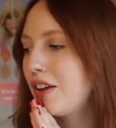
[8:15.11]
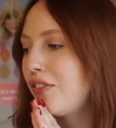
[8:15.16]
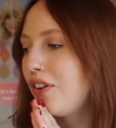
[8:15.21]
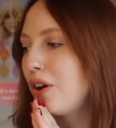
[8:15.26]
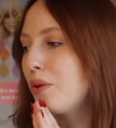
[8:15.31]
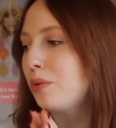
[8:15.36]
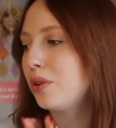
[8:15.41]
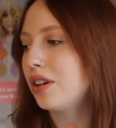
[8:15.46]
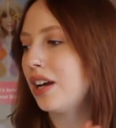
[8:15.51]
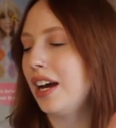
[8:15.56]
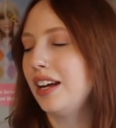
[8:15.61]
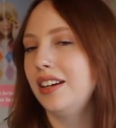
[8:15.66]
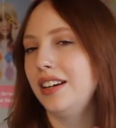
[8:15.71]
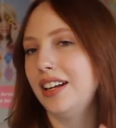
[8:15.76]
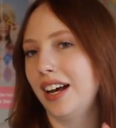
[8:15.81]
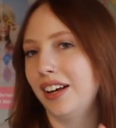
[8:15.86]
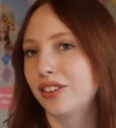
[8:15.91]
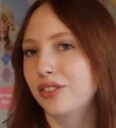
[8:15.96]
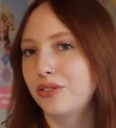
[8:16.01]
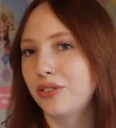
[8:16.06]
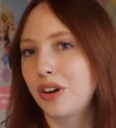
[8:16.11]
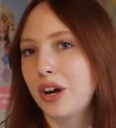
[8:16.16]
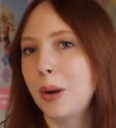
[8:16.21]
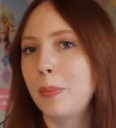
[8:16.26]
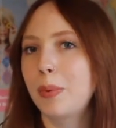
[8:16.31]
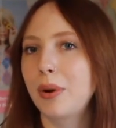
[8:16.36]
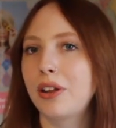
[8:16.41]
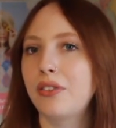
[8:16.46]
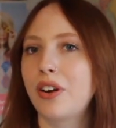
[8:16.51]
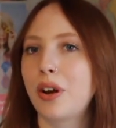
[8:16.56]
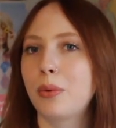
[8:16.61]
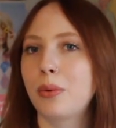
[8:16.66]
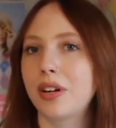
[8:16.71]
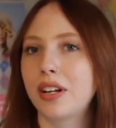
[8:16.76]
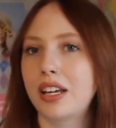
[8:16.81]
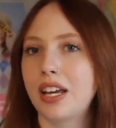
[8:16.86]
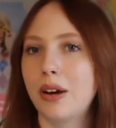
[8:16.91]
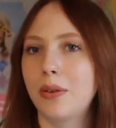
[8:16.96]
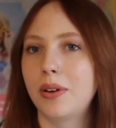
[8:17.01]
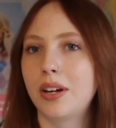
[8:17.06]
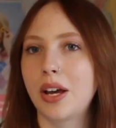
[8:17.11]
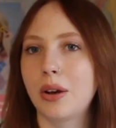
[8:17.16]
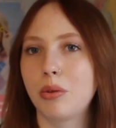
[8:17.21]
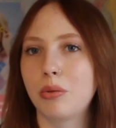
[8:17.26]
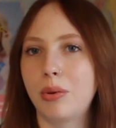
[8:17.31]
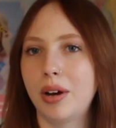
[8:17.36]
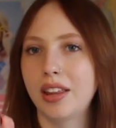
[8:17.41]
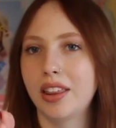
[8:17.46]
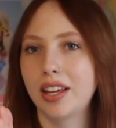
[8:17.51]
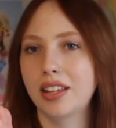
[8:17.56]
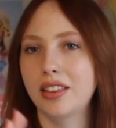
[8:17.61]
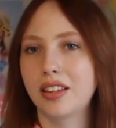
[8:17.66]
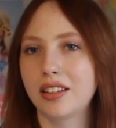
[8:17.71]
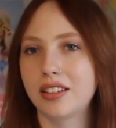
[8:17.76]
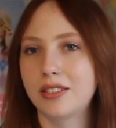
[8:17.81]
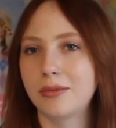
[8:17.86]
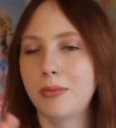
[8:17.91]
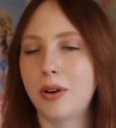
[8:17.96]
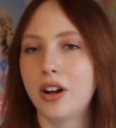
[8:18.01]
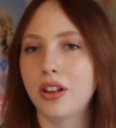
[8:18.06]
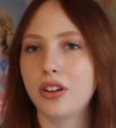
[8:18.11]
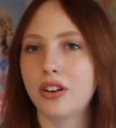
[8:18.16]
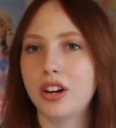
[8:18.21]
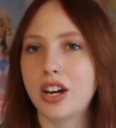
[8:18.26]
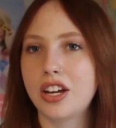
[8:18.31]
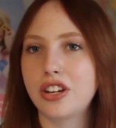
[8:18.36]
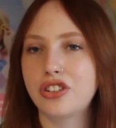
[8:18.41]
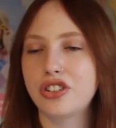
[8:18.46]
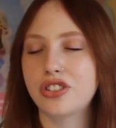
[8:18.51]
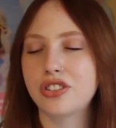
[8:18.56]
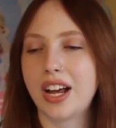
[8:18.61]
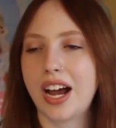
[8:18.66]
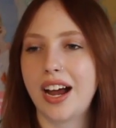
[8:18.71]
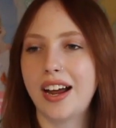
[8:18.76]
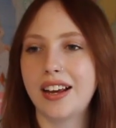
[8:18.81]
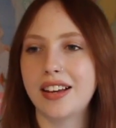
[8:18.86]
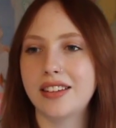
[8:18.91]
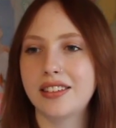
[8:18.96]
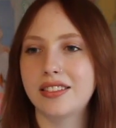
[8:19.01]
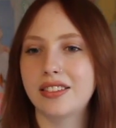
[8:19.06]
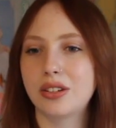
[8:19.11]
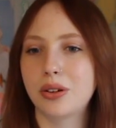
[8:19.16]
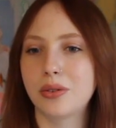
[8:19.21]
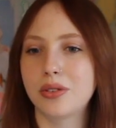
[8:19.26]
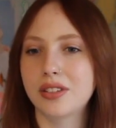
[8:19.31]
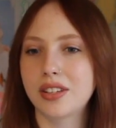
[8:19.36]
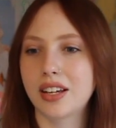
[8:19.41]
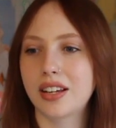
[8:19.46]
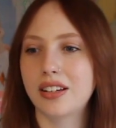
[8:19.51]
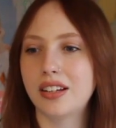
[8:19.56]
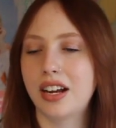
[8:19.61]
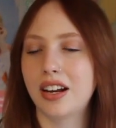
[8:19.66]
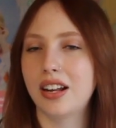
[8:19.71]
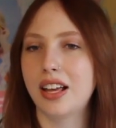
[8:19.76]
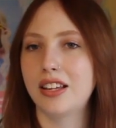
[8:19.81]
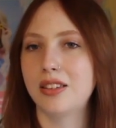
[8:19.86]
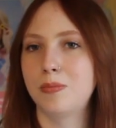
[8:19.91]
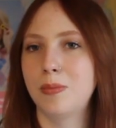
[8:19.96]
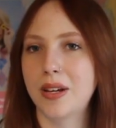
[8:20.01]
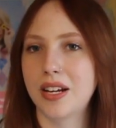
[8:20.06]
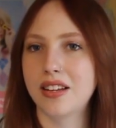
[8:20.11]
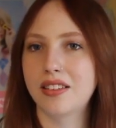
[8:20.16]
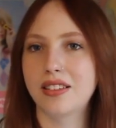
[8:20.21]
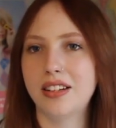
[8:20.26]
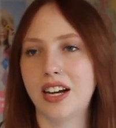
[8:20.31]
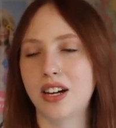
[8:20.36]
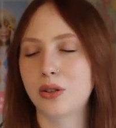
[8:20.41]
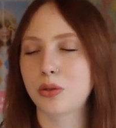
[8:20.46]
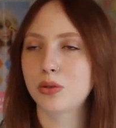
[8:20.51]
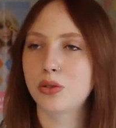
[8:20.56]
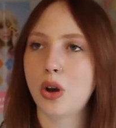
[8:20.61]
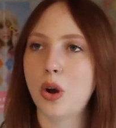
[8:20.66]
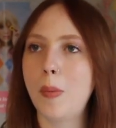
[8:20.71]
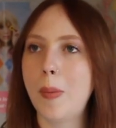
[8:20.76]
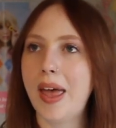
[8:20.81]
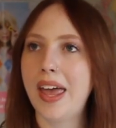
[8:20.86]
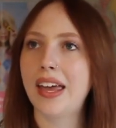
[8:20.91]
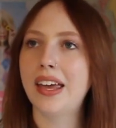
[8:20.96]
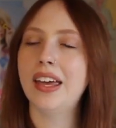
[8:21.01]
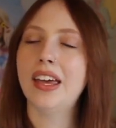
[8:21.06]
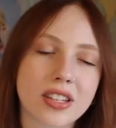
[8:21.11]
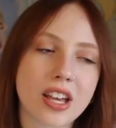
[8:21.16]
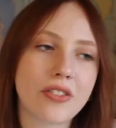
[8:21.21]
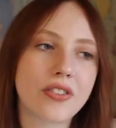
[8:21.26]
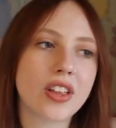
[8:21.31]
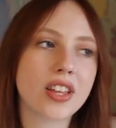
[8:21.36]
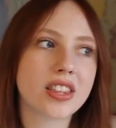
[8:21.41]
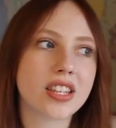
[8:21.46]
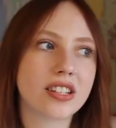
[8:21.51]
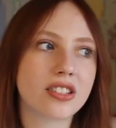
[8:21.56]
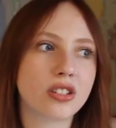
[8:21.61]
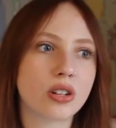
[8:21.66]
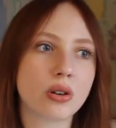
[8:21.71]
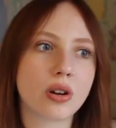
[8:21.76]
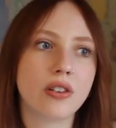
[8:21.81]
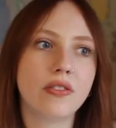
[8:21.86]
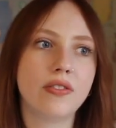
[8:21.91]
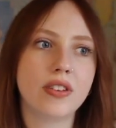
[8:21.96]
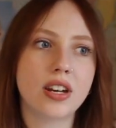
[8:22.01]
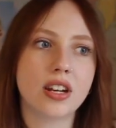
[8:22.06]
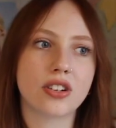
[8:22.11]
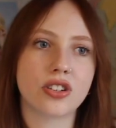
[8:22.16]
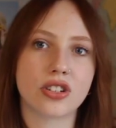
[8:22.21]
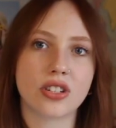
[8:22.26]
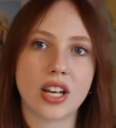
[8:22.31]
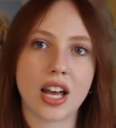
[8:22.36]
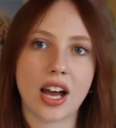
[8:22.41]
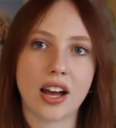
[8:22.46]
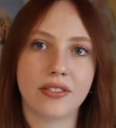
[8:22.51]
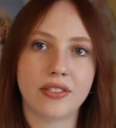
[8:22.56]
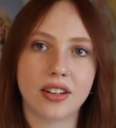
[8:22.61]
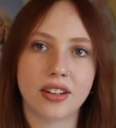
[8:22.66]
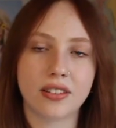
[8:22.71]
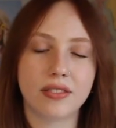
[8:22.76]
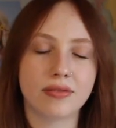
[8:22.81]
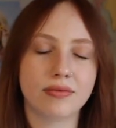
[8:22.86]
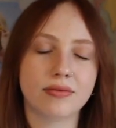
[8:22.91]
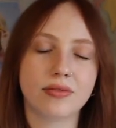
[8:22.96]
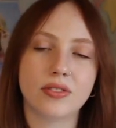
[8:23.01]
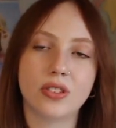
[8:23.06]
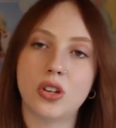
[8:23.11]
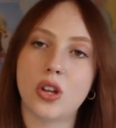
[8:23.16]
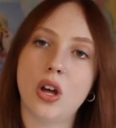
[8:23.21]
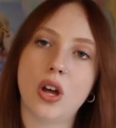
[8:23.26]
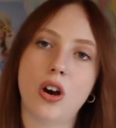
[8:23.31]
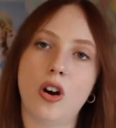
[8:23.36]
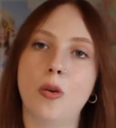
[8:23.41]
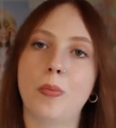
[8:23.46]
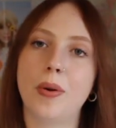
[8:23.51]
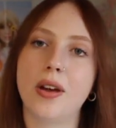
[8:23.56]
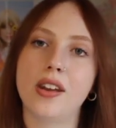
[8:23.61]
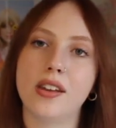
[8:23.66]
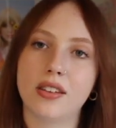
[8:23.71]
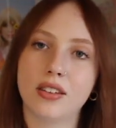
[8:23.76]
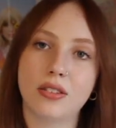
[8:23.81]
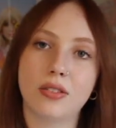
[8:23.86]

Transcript: If I were, I didn't ask for it, but if I were to get one, I would want like the smaller-ish size, so it's like not as big as an actual tote bag, because I feel like that's so convenient just to have it open.